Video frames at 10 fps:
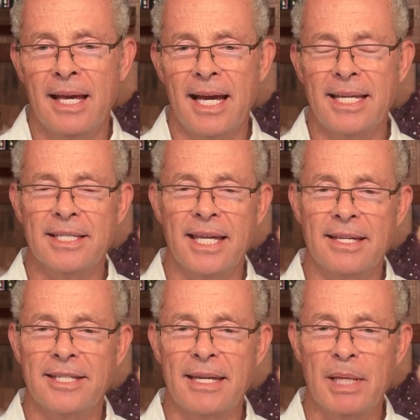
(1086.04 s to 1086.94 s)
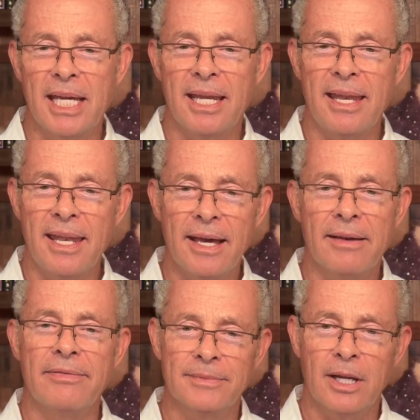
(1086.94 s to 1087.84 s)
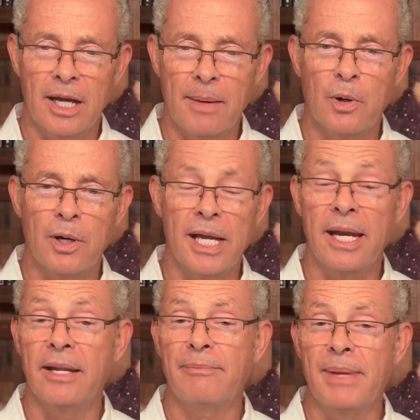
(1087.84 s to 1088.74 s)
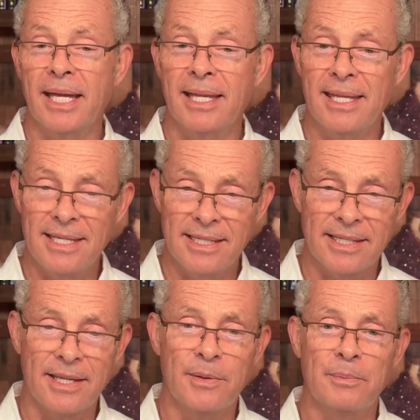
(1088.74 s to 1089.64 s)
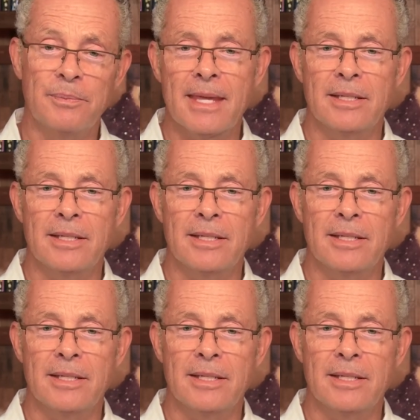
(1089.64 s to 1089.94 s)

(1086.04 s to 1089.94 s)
I just can't seem to get enough copper and enough magnesium,